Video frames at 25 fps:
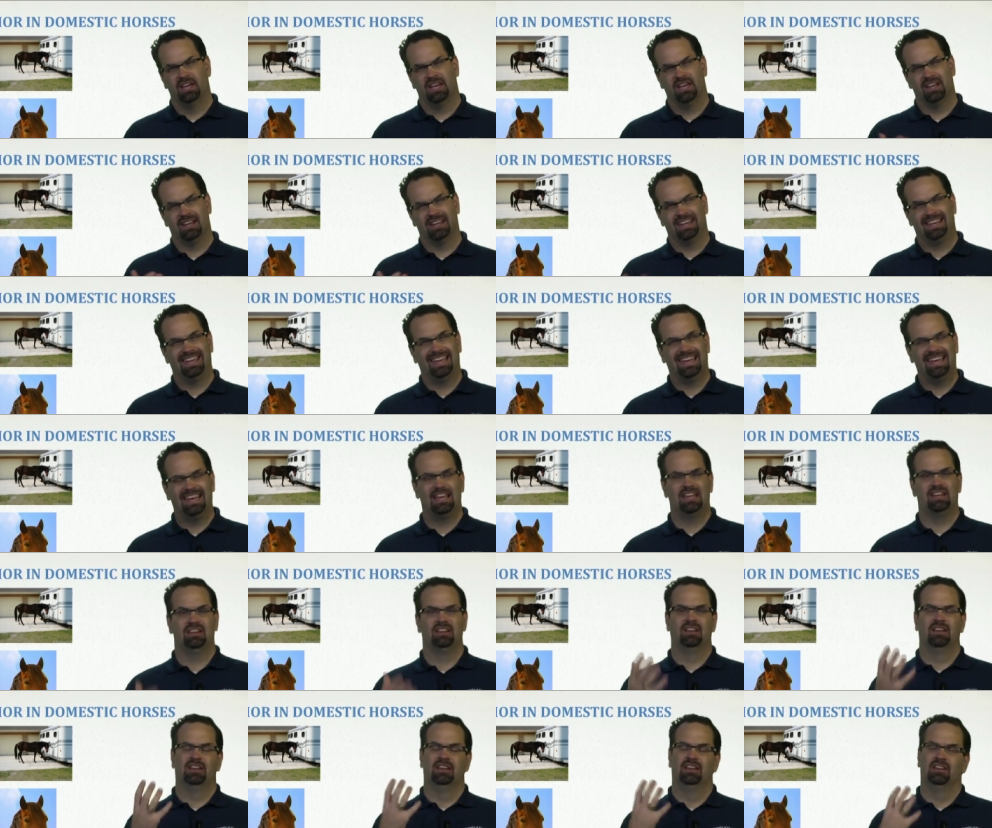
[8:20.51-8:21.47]
And
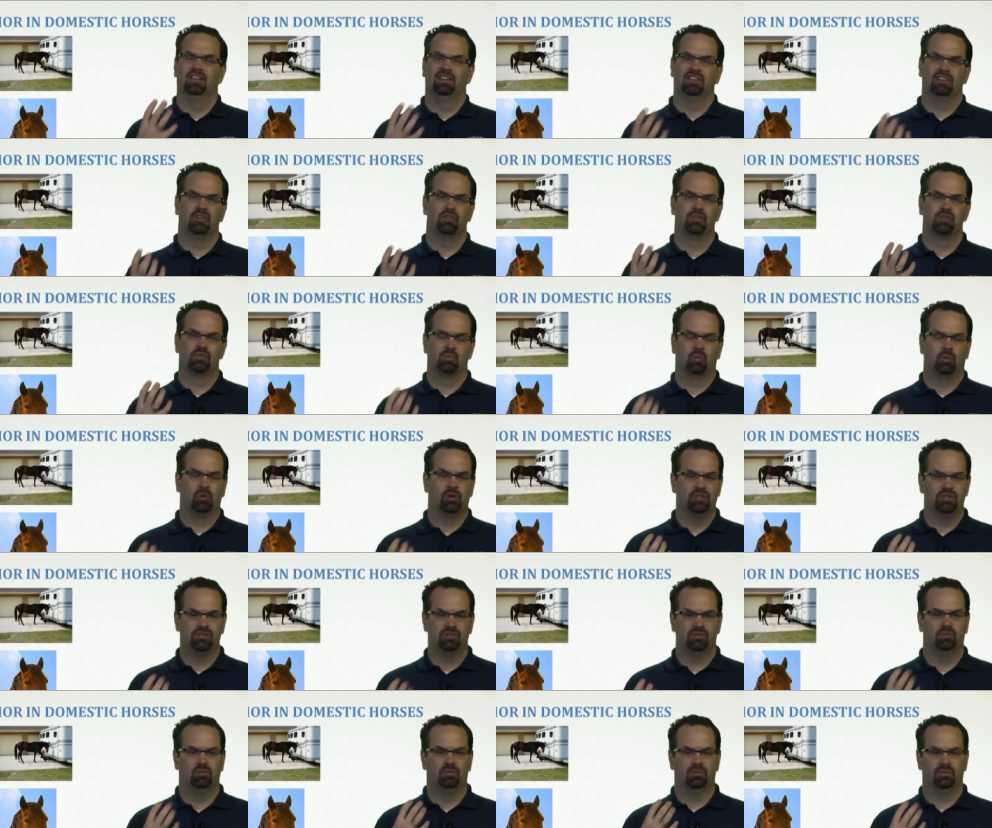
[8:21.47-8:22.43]
again,
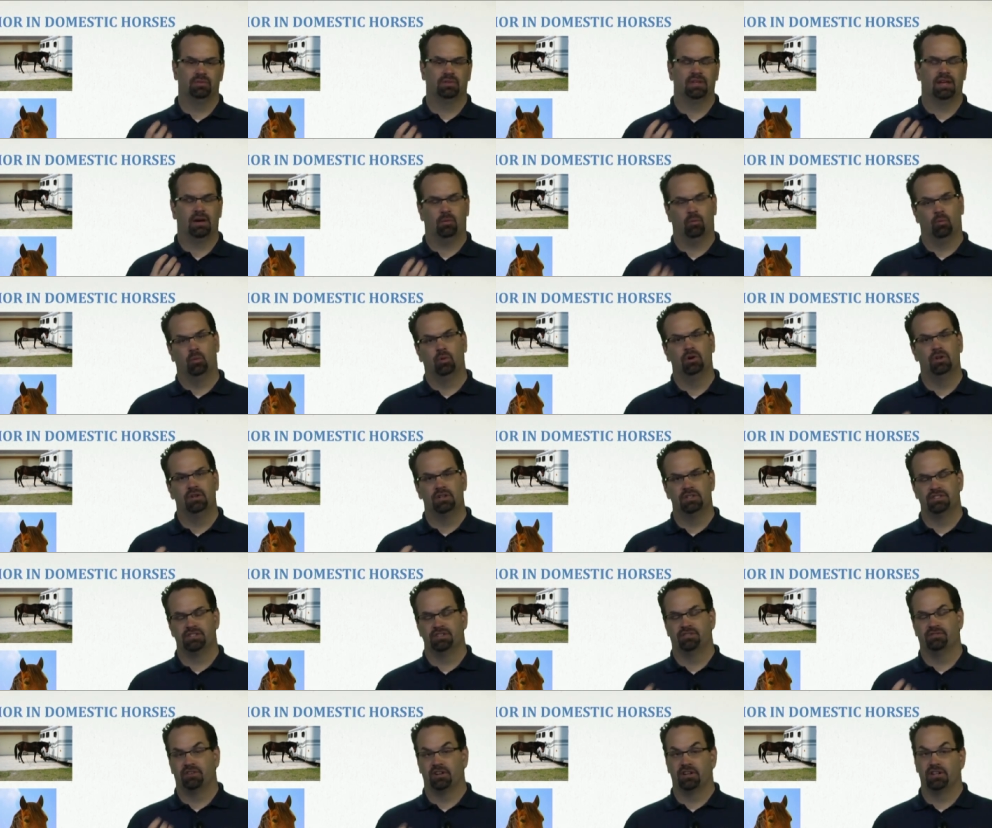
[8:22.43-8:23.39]
that wood
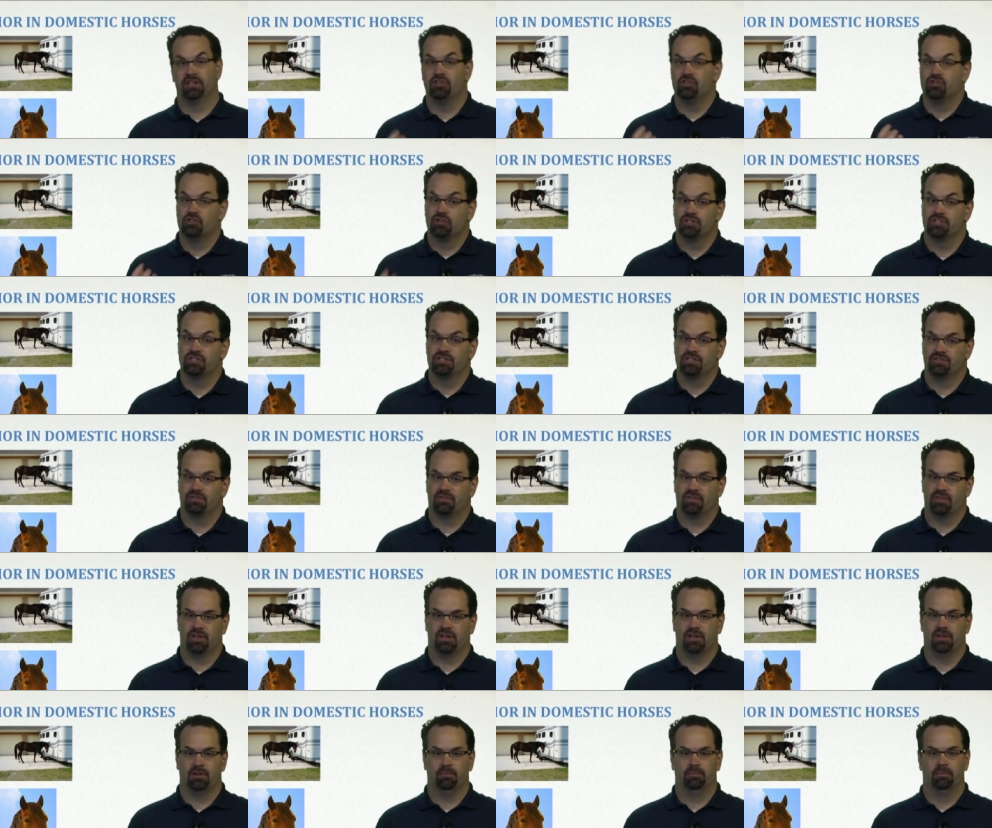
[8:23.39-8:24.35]
isn't very nutritious for
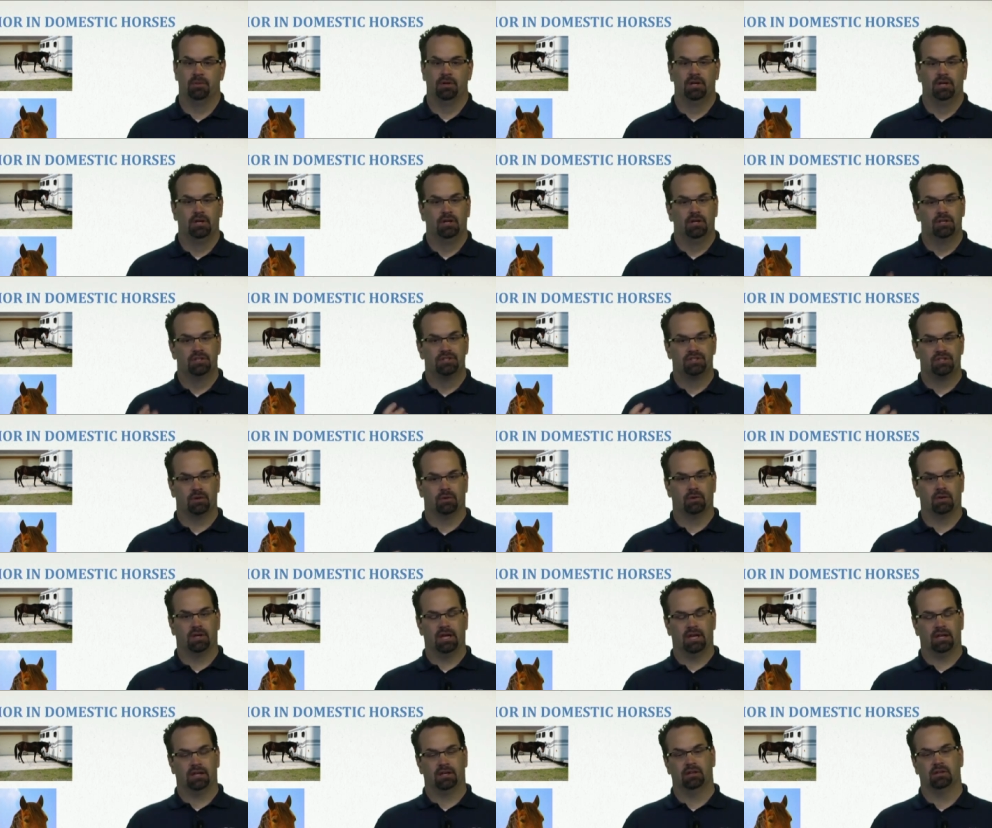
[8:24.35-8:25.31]
them, so
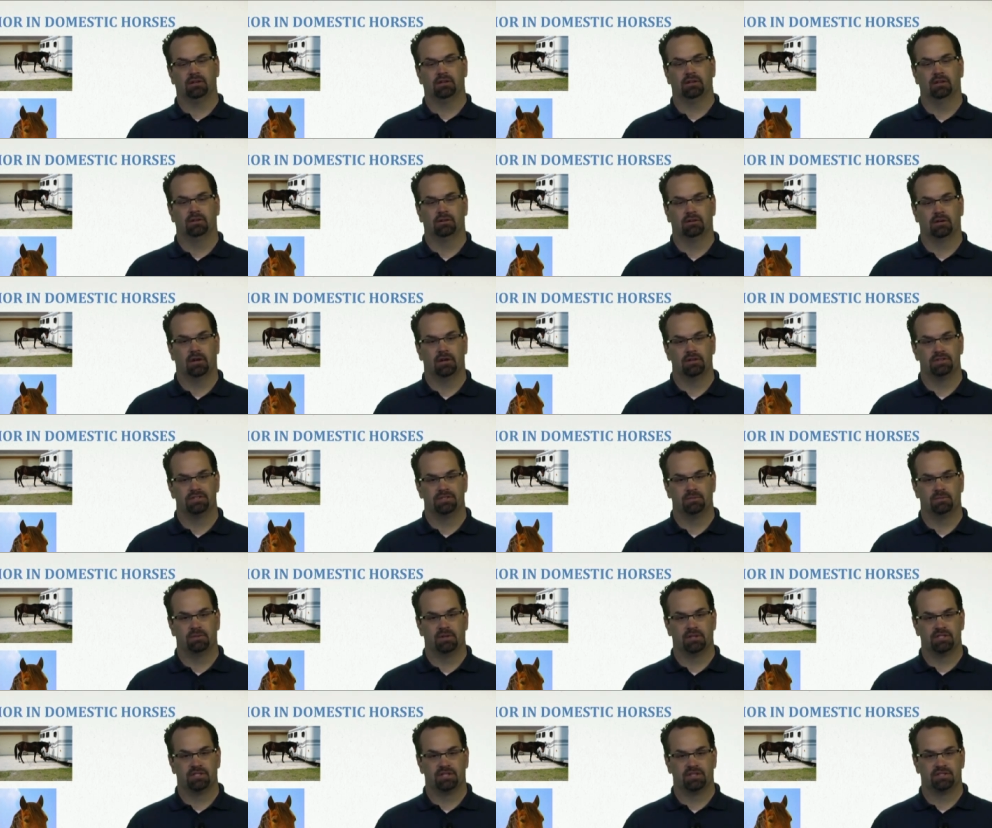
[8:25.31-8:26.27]
again can cause
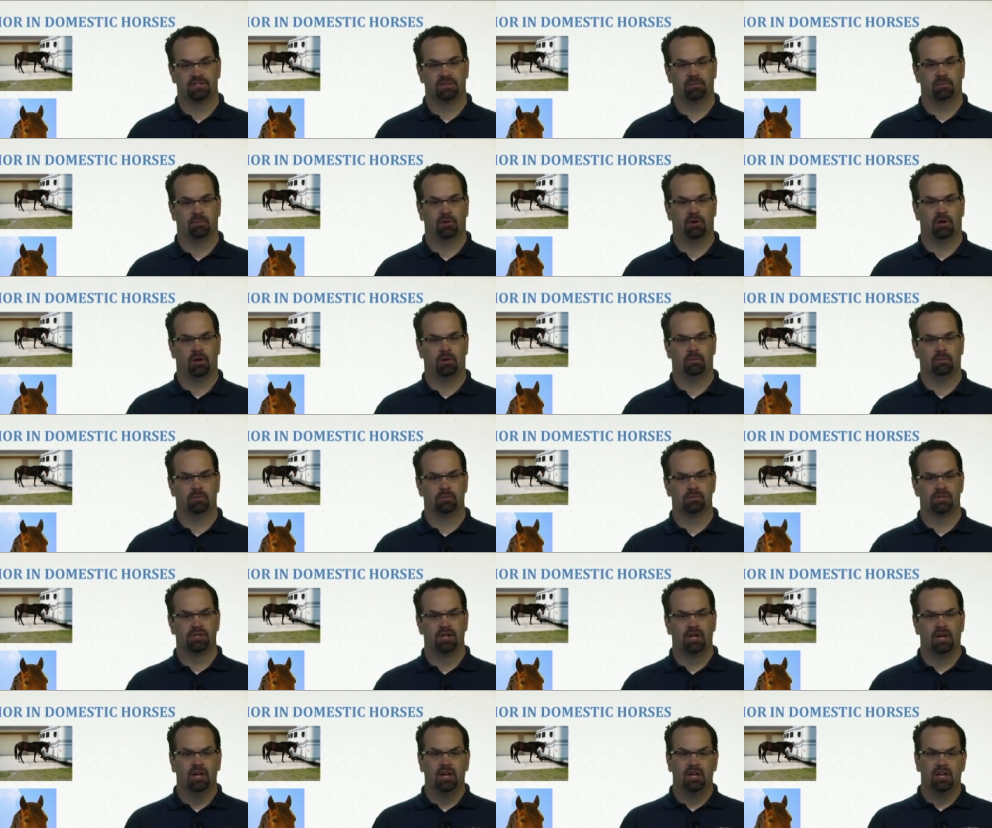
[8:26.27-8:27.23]
some digestive problems.